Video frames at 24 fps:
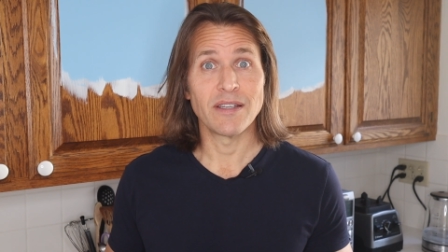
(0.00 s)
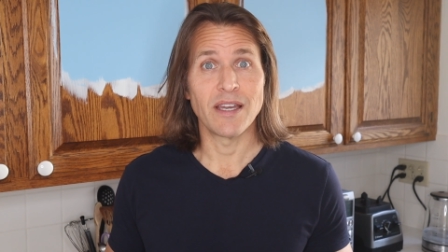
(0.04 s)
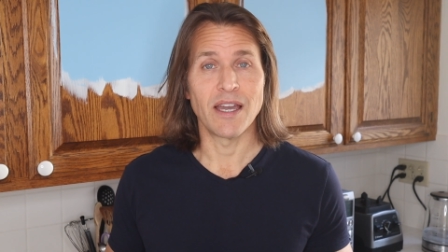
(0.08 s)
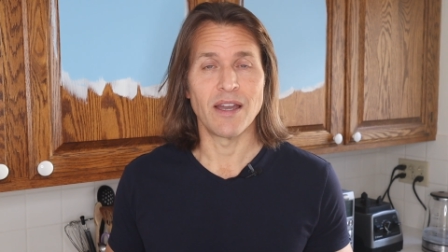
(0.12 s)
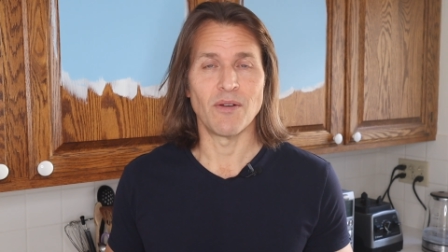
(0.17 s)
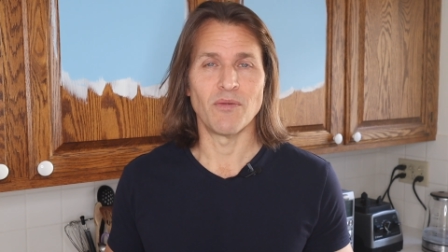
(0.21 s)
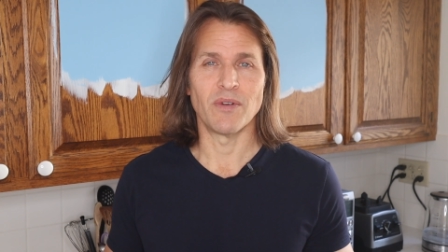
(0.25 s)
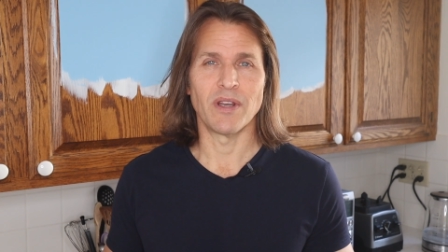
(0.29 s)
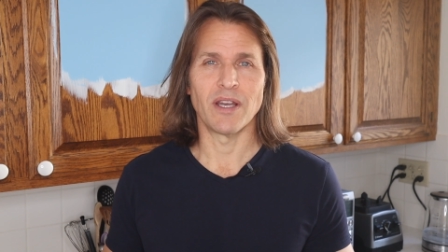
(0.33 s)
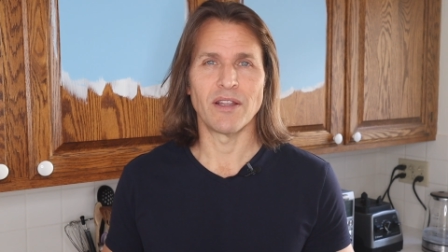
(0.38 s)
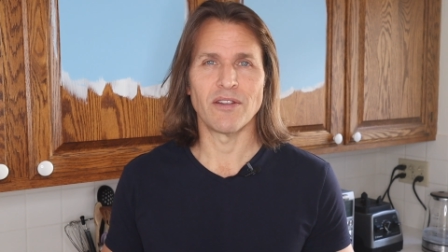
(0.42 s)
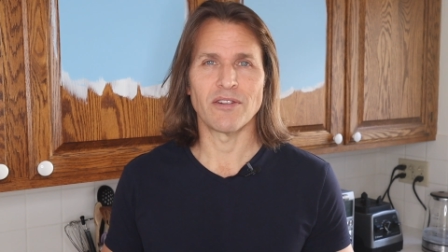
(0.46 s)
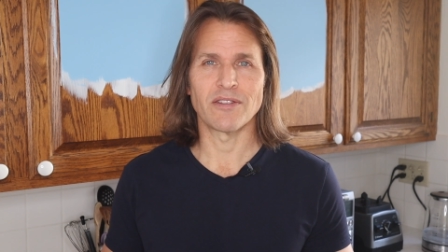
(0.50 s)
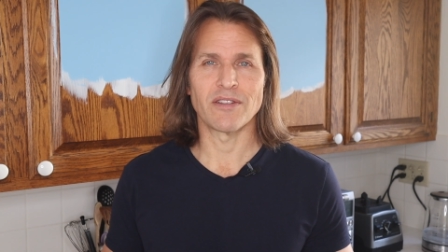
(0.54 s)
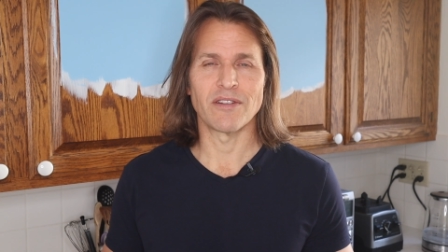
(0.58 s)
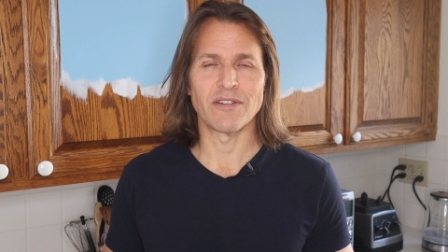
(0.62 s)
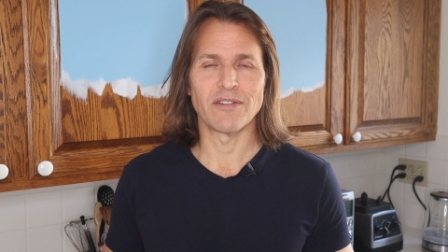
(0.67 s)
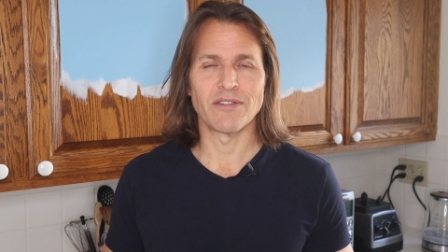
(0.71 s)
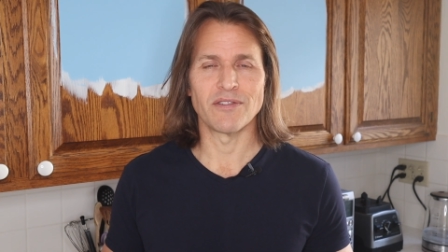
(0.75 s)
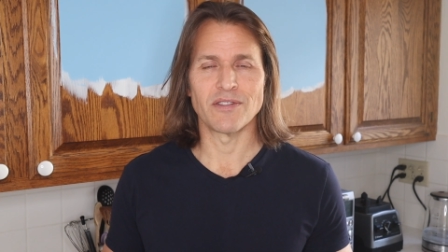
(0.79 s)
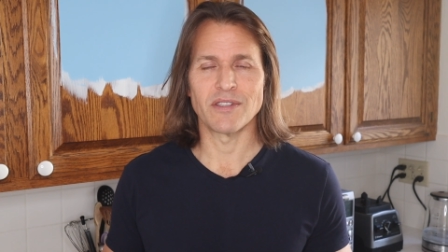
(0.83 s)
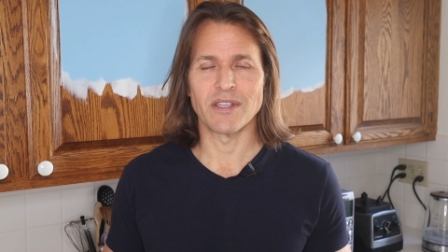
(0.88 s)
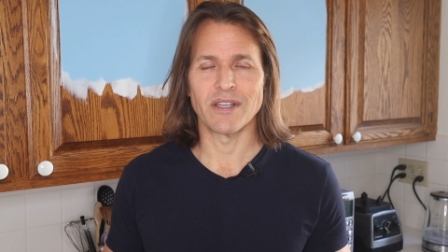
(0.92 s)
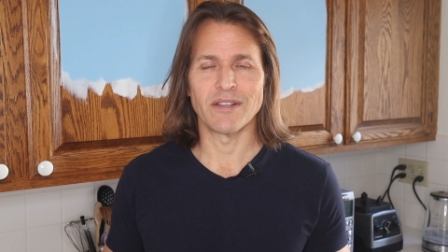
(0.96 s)
And when I looked at
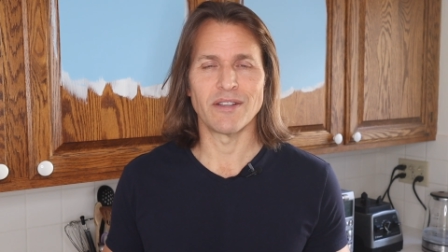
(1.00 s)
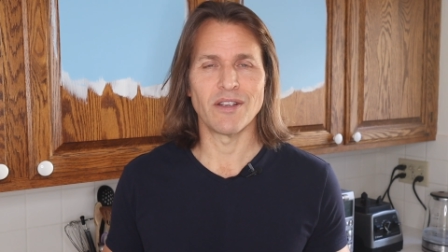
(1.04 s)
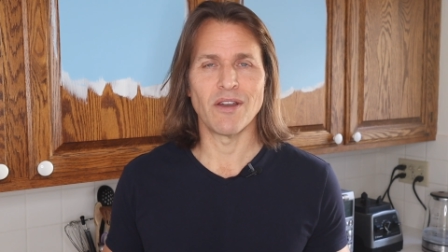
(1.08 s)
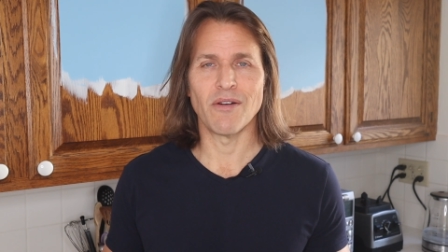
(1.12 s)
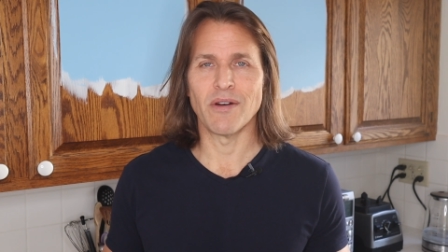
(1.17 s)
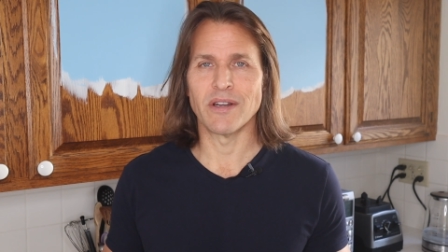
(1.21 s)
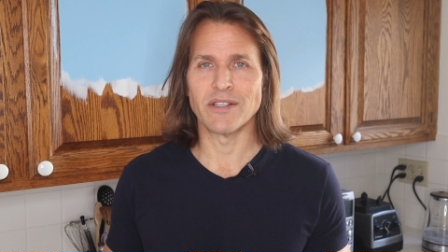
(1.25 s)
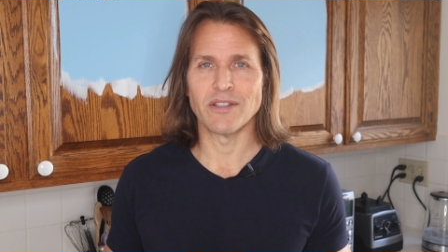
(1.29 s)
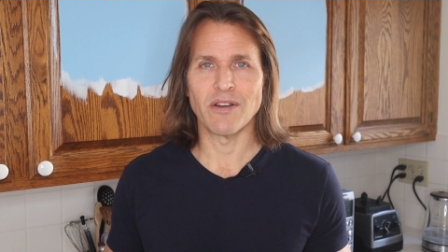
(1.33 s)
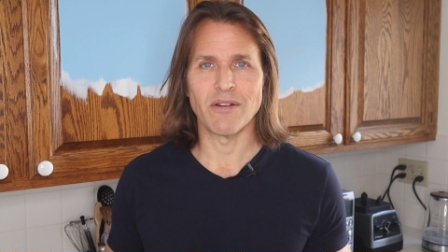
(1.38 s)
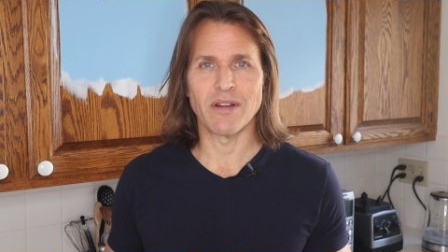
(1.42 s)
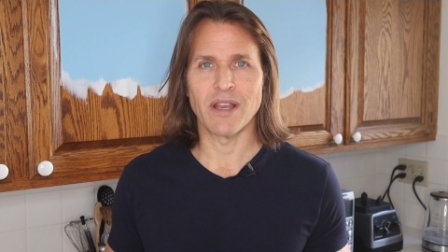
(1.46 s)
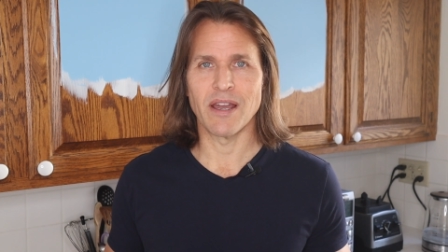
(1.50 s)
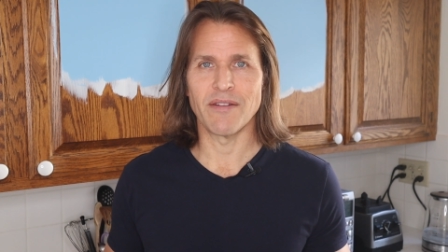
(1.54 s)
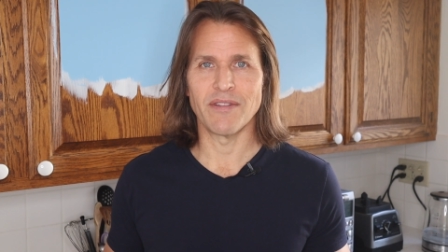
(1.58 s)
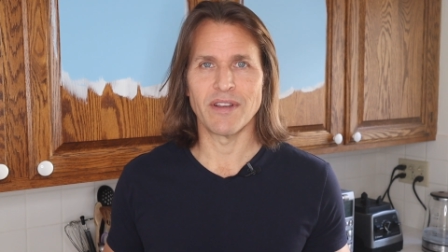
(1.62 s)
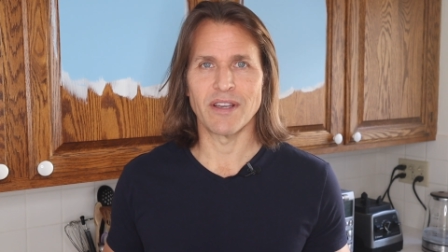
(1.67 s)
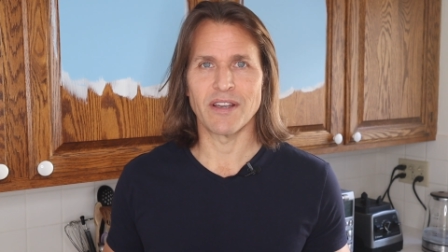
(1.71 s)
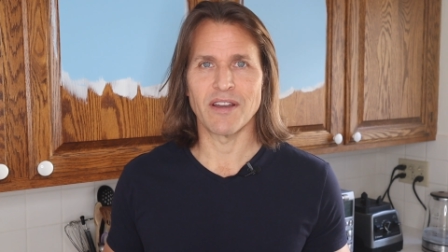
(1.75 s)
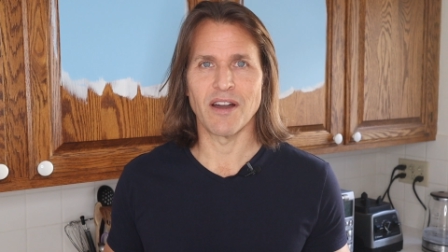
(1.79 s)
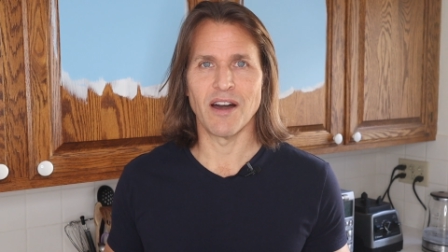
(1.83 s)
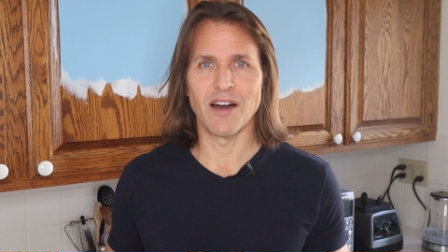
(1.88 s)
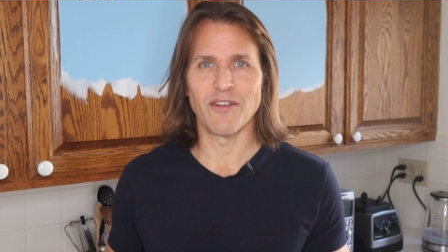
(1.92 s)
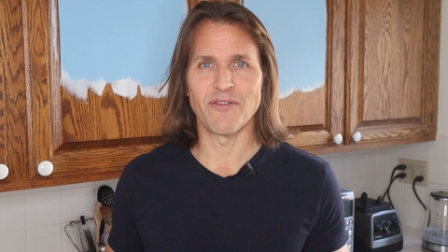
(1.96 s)
her and said, no, I don't have any
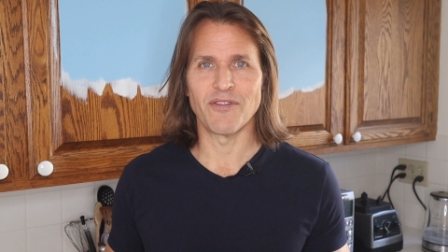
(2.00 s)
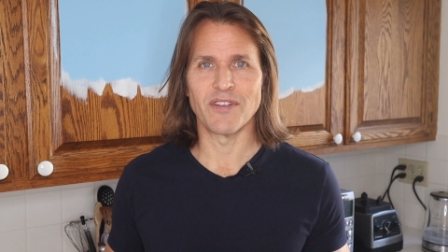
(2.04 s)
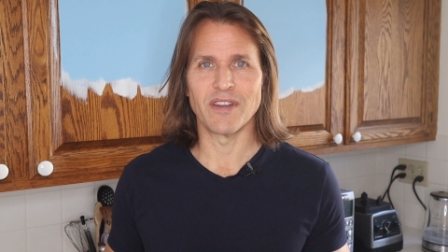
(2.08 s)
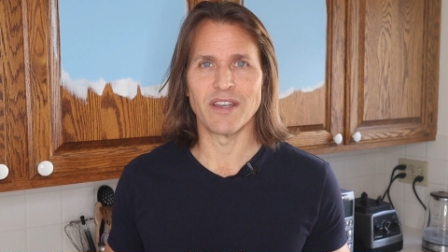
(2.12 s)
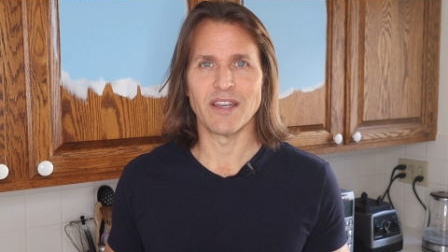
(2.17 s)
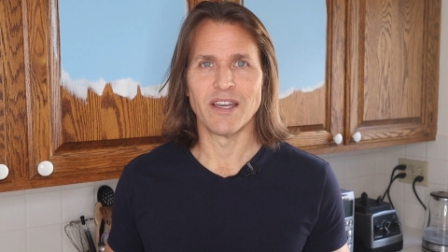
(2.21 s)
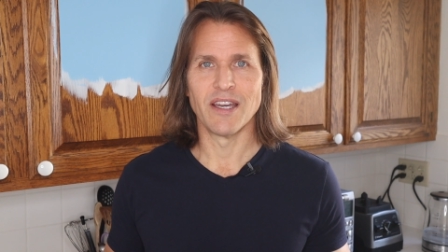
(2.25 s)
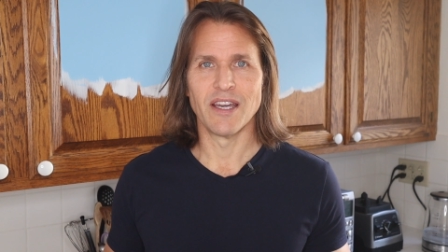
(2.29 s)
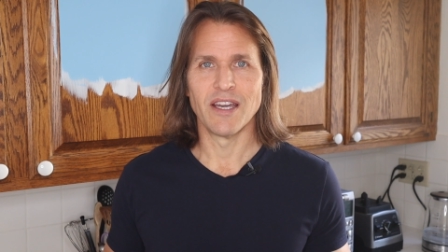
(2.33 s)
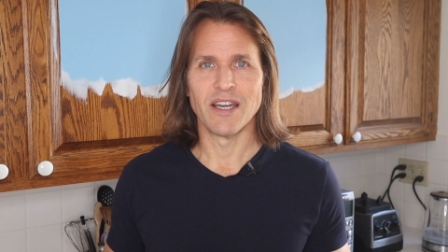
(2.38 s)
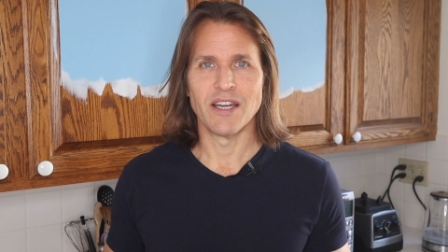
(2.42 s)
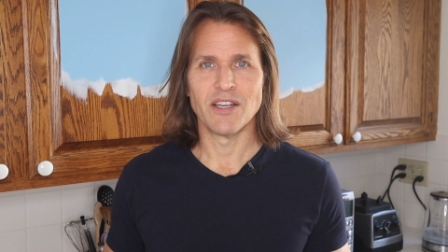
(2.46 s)
coffee,